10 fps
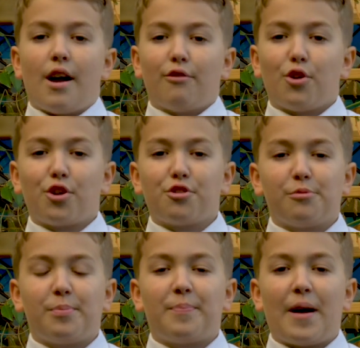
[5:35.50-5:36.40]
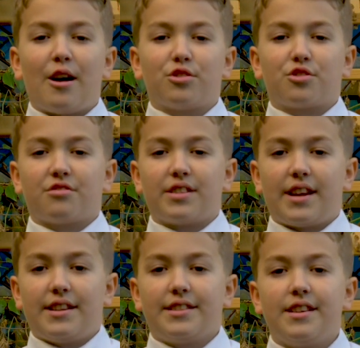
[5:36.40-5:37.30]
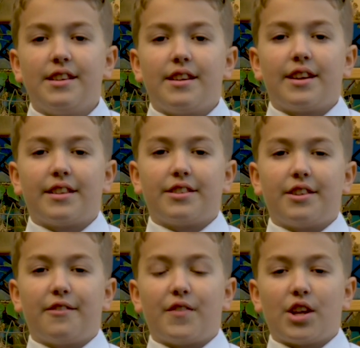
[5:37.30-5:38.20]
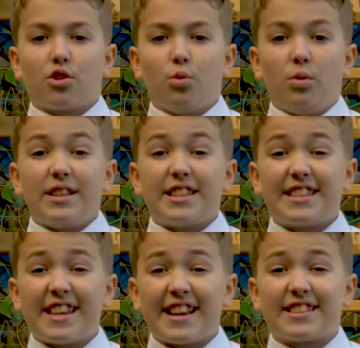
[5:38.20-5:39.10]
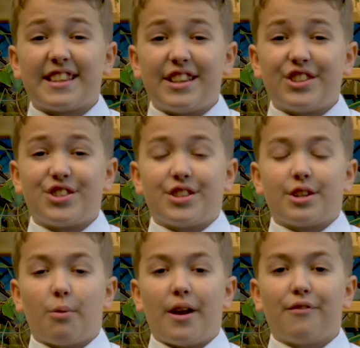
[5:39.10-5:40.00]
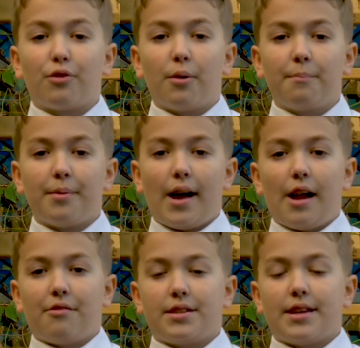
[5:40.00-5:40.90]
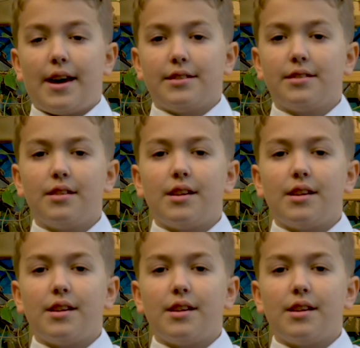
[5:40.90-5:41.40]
A rocket-propelled grenade hit the vehicle 6 inches away from Beharry's head.